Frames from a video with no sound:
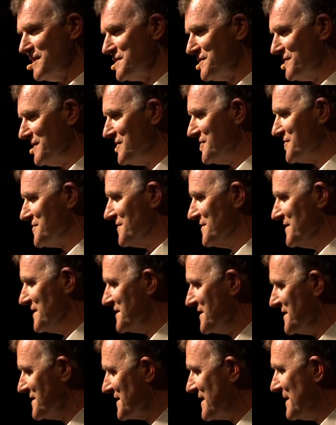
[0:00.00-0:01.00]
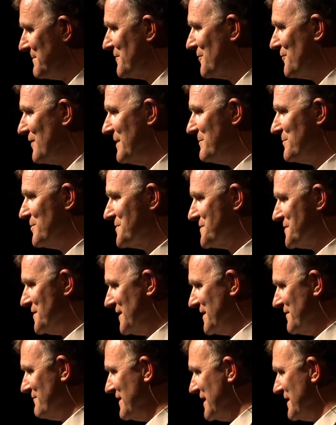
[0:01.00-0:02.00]
those who are interested in this, there's a couple of great books
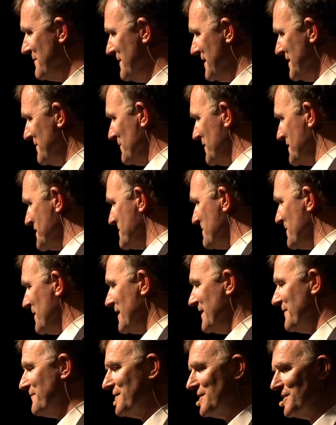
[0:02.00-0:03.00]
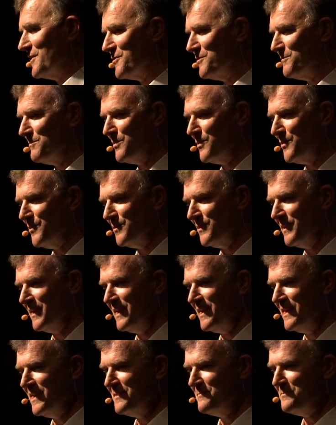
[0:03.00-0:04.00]
I can recommend. One is by a fellow called Paul
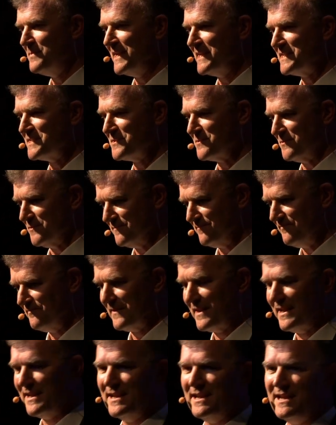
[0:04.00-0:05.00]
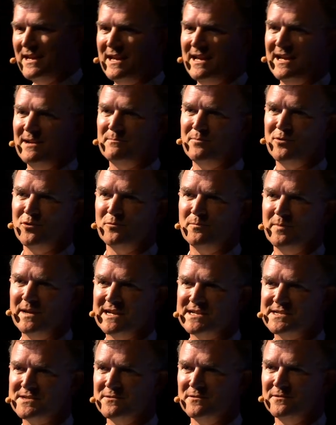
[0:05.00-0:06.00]
Pearsall. And Paul
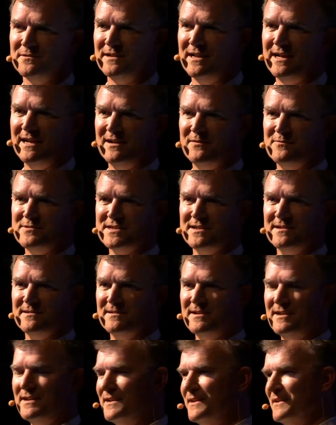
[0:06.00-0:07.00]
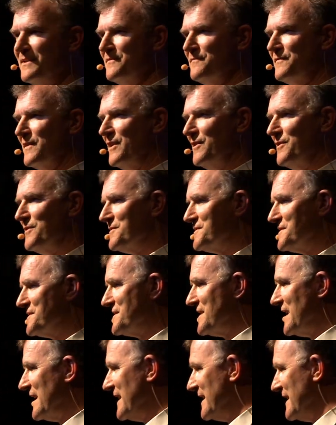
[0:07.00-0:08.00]
Pearsall was a fellow who
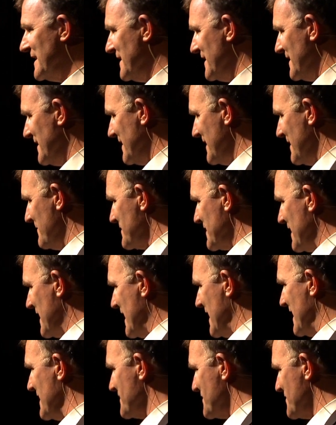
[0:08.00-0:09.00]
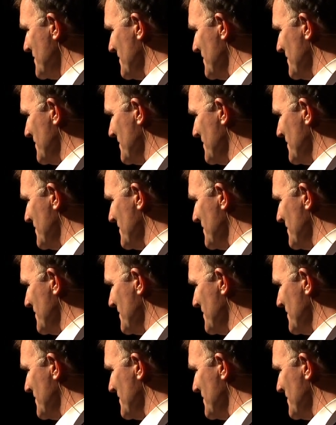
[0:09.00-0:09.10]
studied, he was a heart